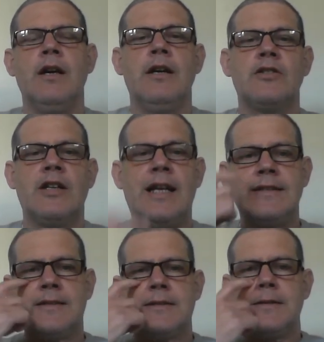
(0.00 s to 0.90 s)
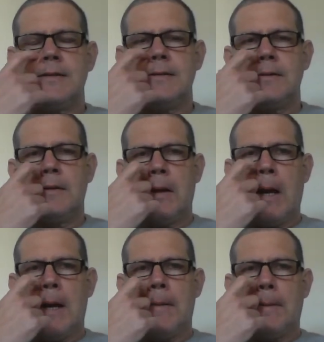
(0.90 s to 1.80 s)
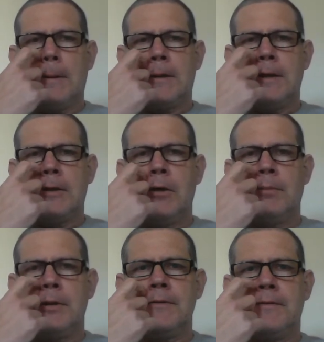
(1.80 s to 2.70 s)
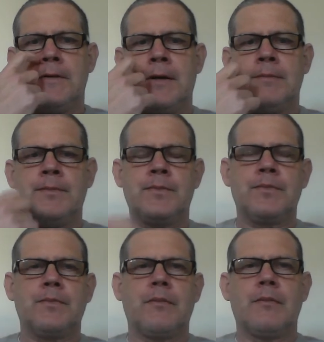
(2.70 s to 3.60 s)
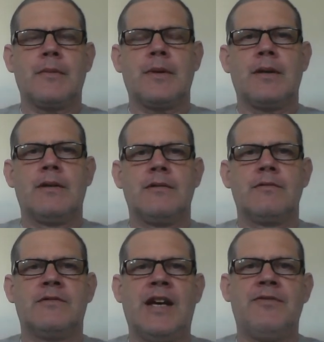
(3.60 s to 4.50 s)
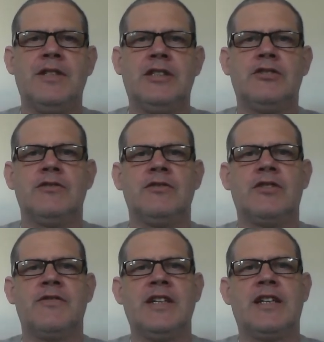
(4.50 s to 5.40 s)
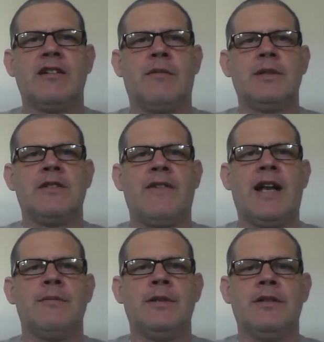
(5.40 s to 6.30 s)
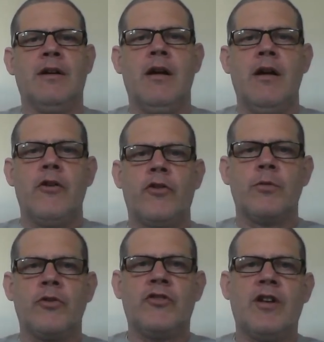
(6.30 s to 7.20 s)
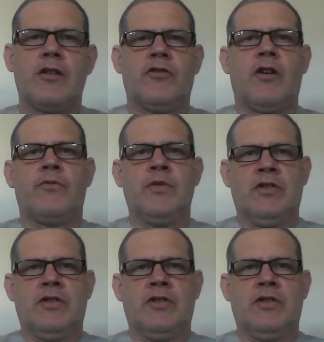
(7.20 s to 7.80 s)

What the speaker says: So let's look at a couple of definitions of economic development. So we'll start off with the